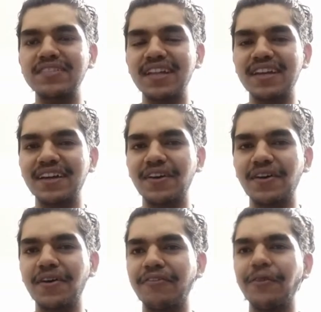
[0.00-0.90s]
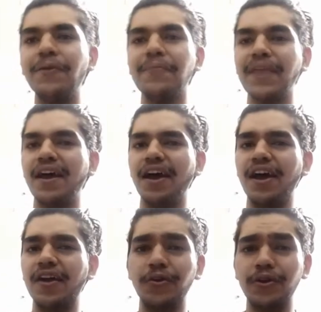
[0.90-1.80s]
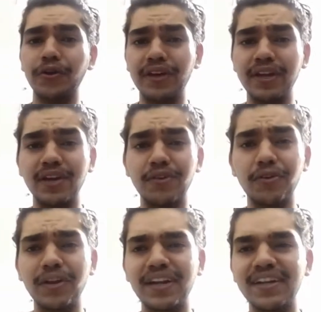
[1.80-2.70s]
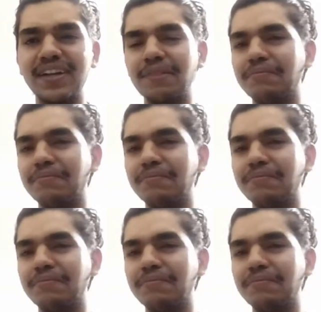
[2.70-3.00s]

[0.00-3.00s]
Like if you go to Twitter, go to LinkedIn,